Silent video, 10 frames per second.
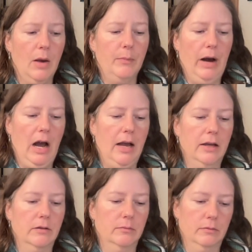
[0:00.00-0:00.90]

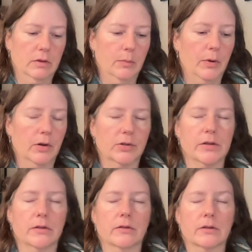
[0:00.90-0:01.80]
by the
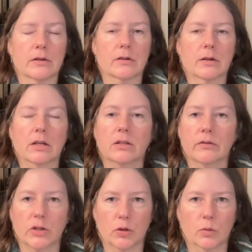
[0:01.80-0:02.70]
person's
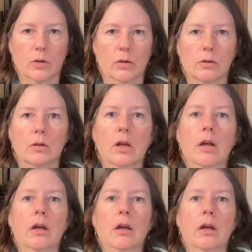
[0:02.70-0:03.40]
individual